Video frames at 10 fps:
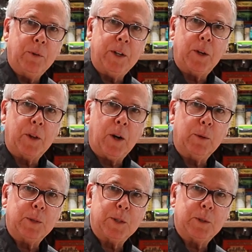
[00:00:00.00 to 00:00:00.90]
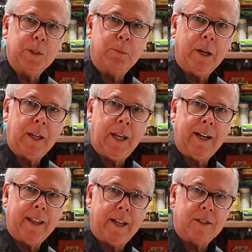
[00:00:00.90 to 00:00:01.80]
know where you go to the hardware store and you buy a can
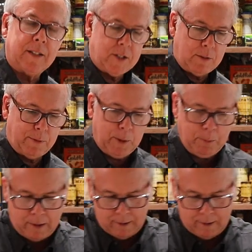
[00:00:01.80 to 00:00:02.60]
of that insulation foam?